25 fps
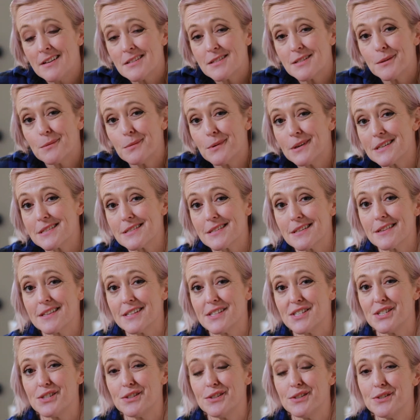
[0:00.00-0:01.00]
So, what is it
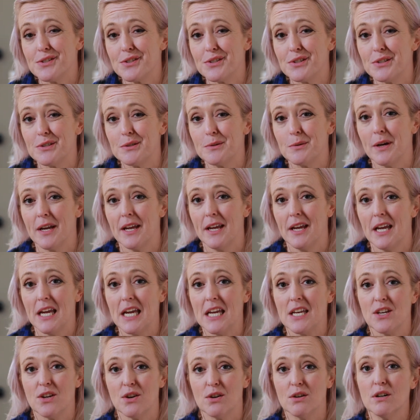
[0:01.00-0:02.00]
that you do
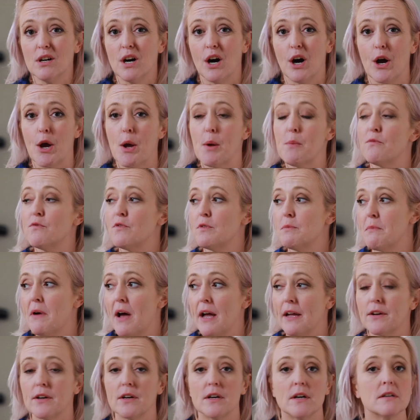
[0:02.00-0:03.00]
in your home? For
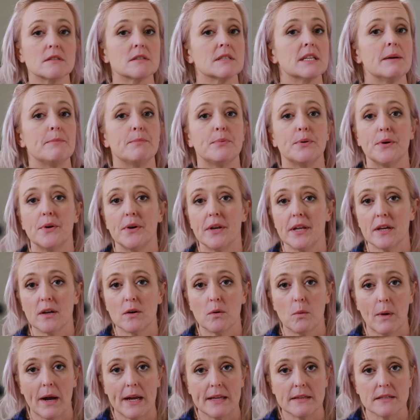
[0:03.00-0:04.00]
my girls, they're
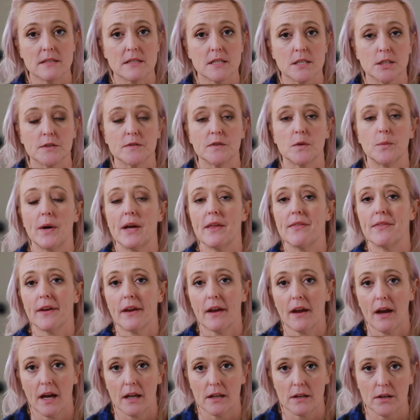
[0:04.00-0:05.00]
putting away the silverware, the
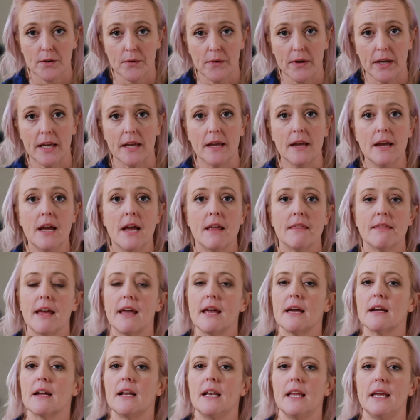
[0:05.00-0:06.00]
cutlery.
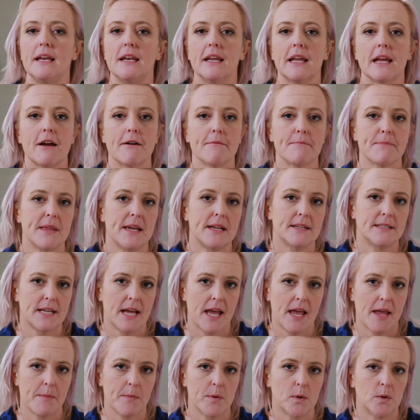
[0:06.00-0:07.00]
They are cleaning up their
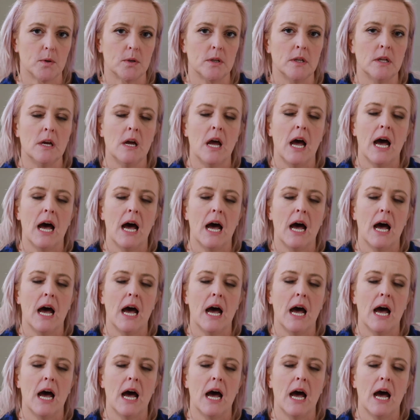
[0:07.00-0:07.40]
table